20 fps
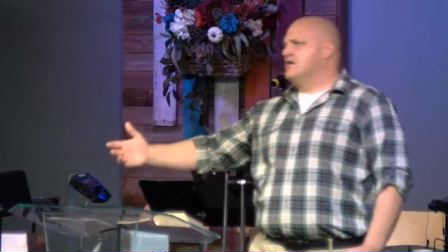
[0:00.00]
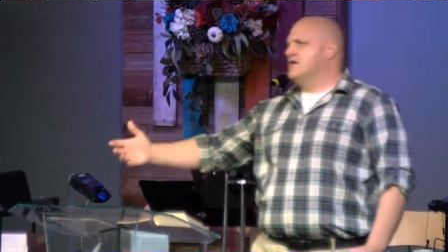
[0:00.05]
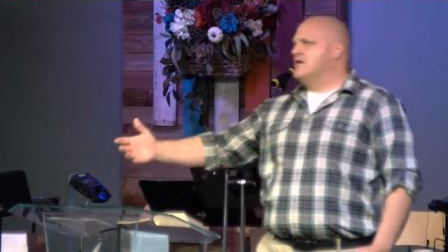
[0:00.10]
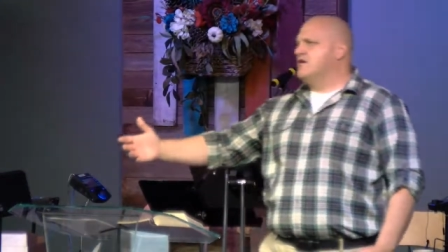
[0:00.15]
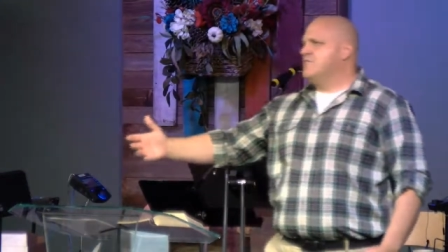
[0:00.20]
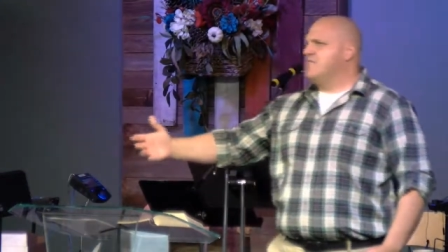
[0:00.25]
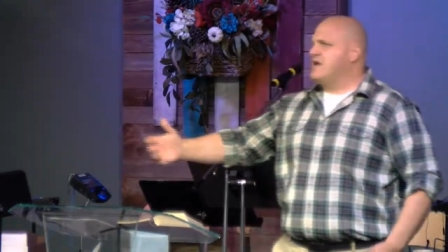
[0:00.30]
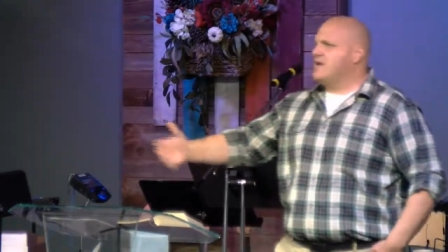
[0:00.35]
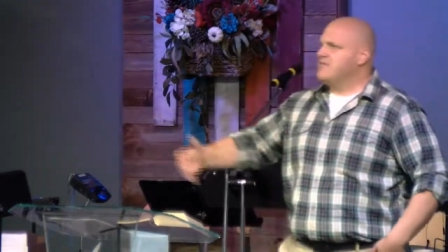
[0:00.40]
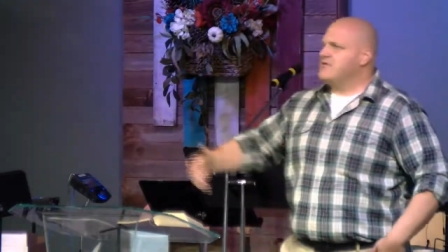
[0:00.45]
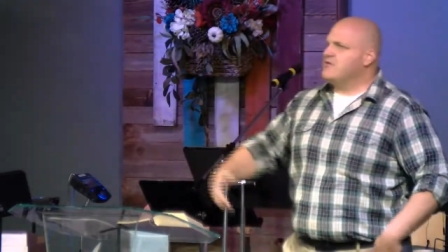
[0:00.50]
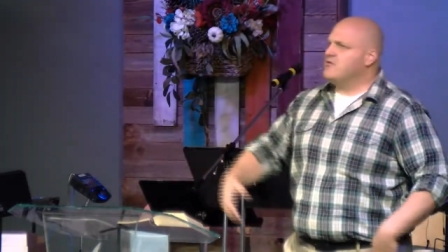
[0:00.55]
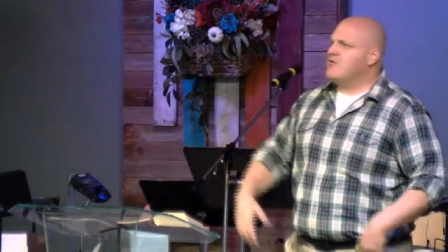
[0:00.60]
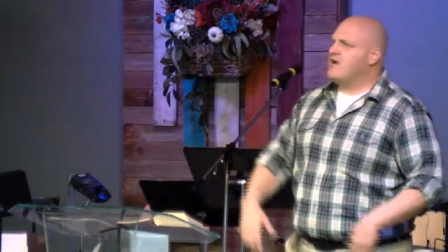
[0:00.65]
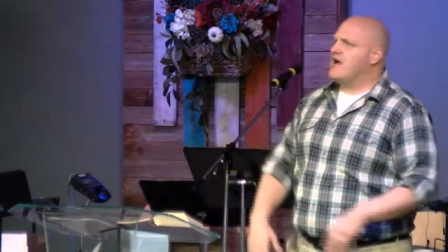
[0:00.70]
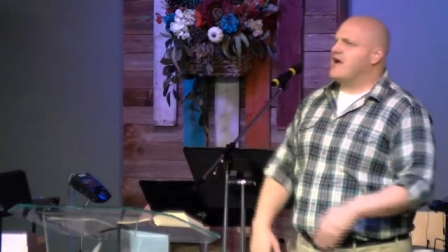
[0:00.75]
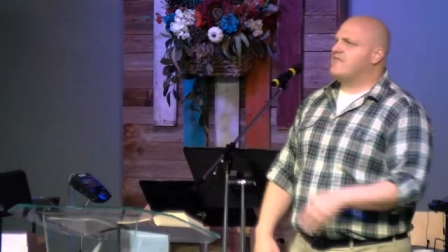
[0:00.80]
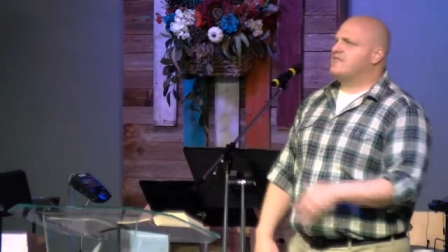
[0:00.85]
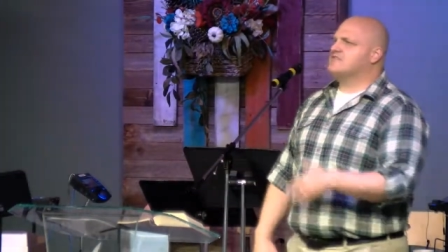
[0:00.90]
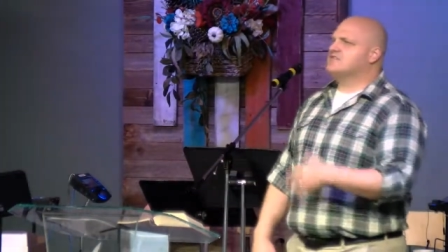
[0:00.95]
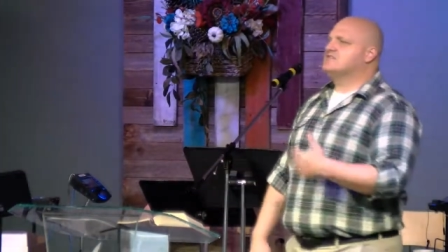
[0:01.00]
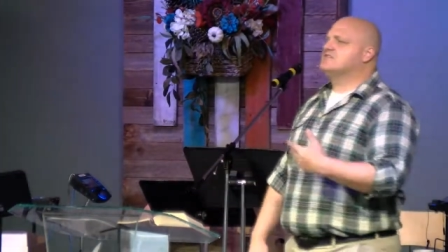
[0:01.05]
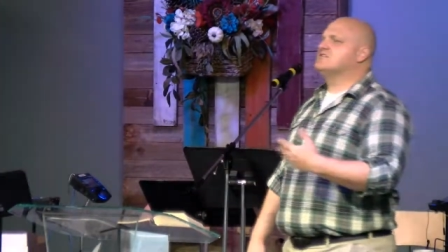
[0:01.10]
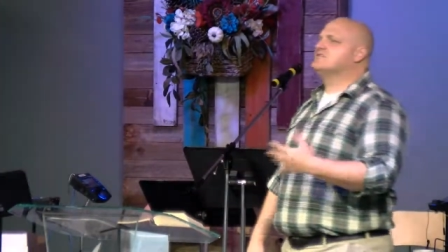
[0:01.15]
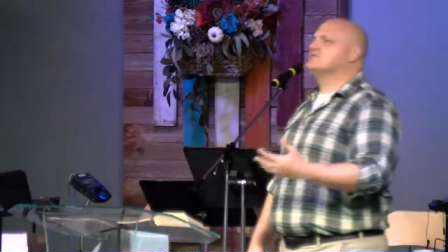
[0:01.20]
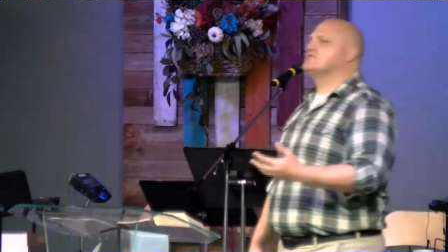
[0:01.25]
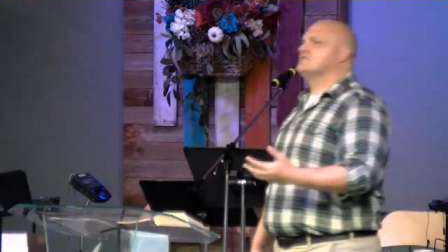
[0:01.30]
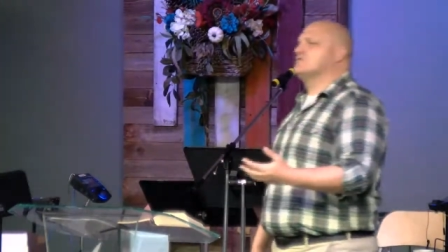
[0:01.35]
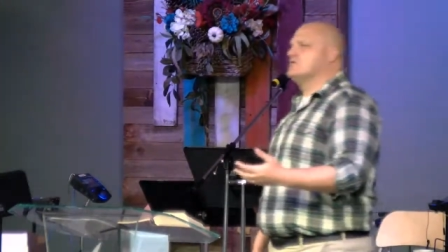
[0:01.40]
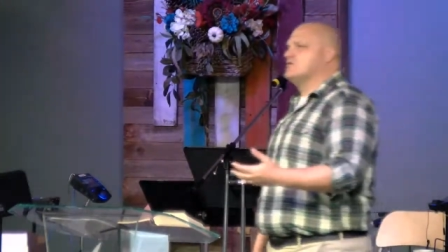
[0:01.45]
Maybe you have a
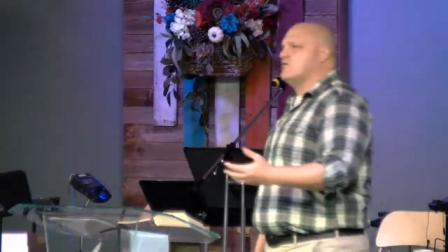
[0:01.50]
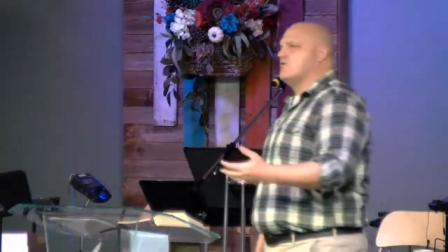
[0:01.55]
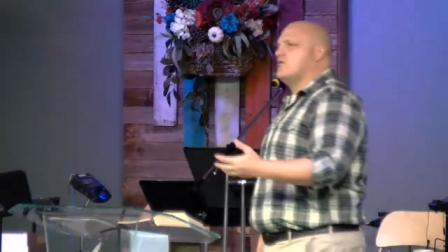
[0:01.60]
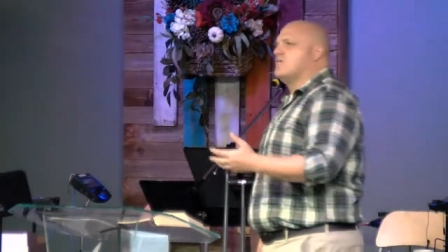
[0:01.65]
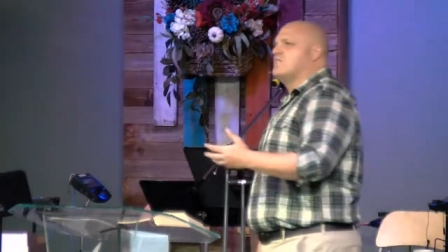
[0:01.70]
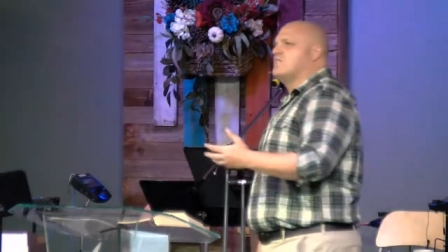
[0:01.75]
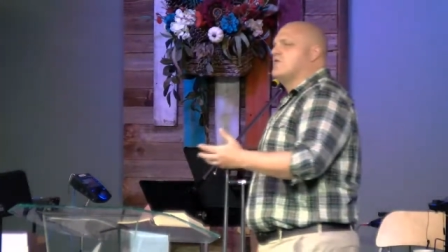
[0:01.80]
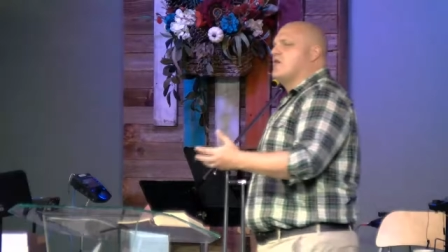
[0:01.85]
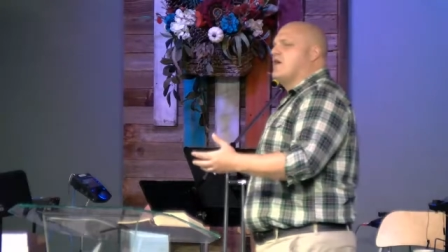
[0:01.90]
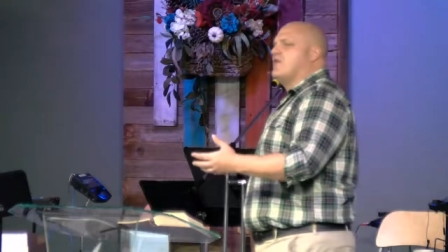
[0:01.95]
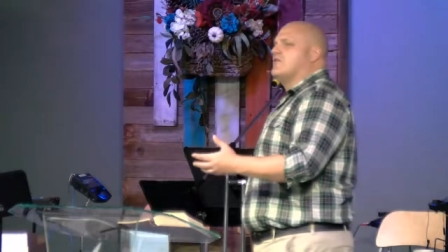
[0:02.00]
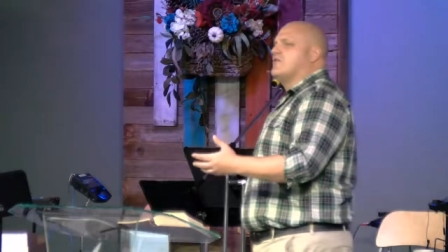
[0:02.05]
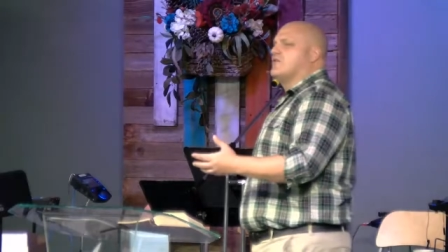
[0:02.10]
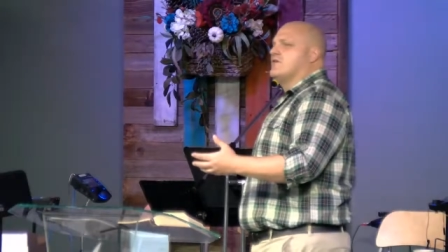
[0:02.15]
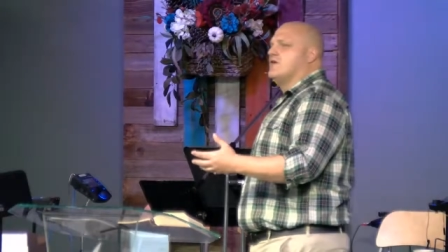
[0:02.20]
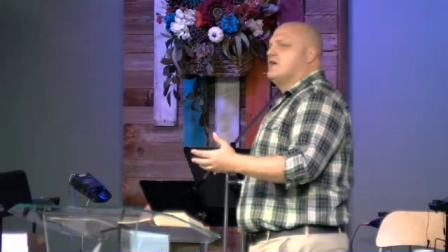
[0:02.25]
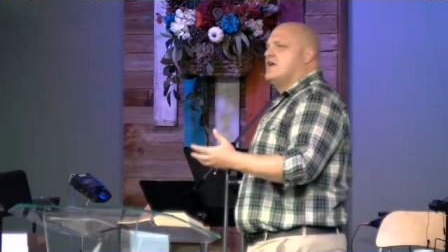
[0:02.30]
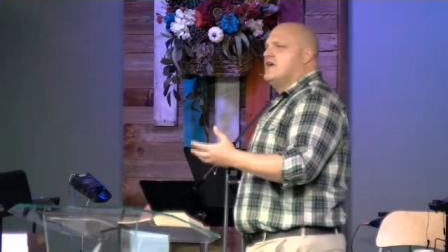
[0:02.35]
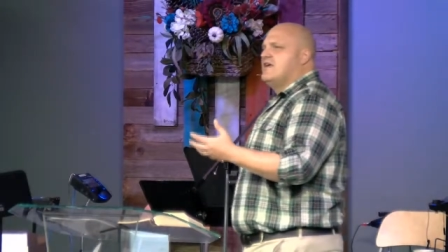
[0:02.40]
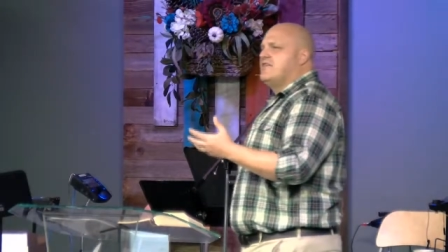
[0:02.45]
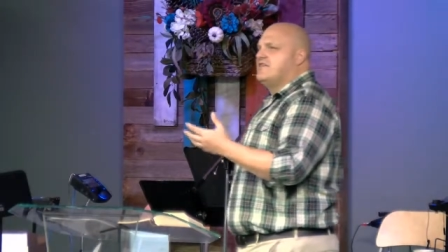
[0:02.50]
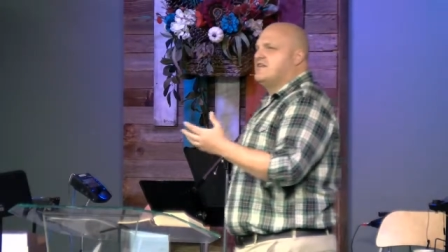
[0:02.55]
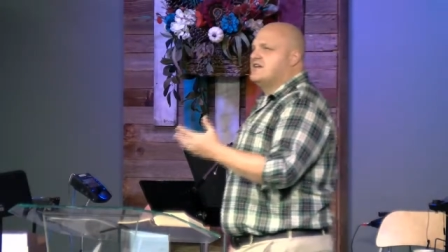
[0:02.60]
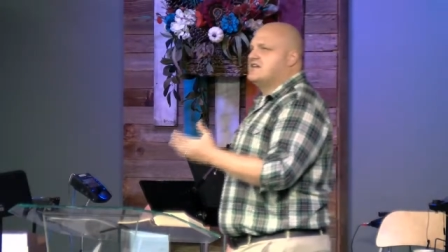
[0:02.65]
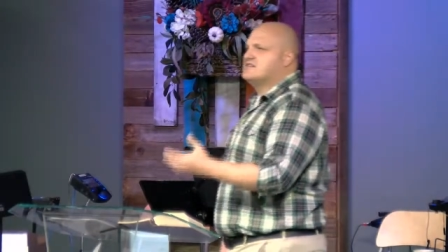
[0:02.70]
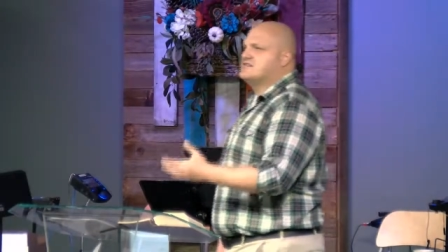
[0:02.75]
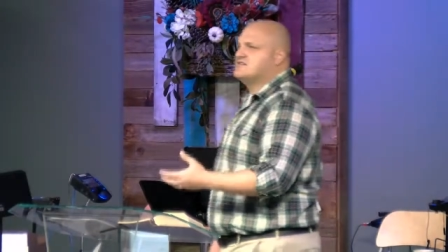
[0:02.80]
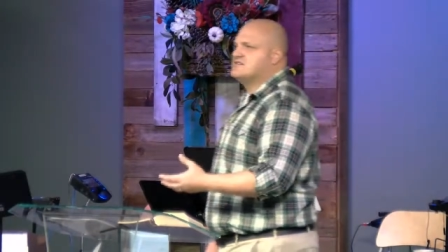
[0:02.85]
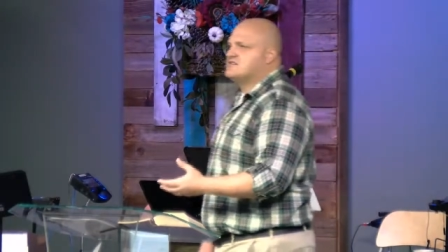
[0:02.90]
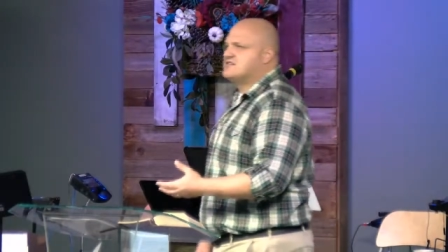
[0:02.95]
sister or a brother that
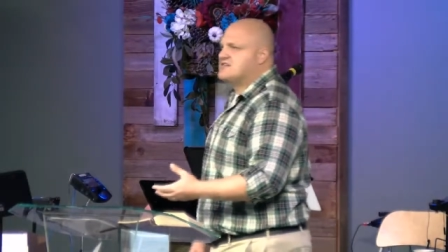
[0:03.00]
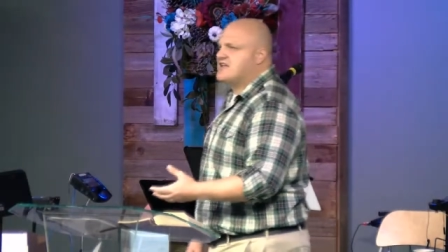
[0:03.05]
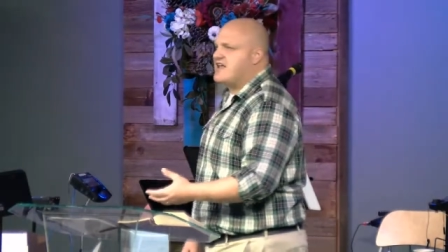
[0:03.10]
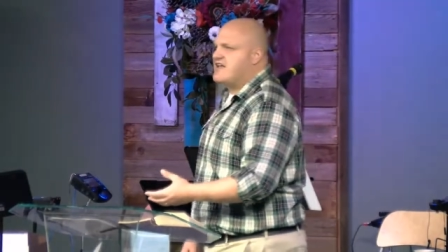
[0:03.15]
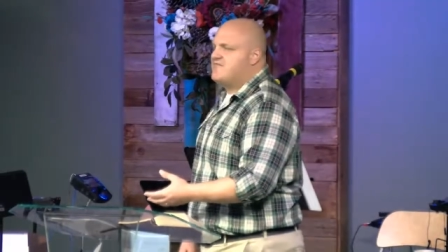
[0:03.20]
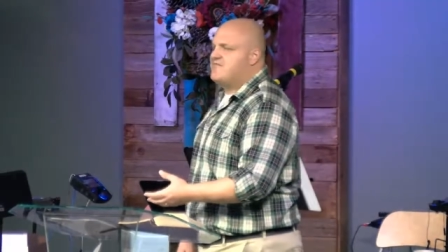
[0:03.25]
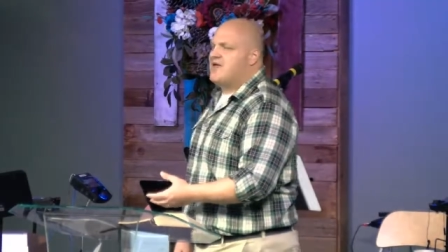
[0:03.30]
isn't saved.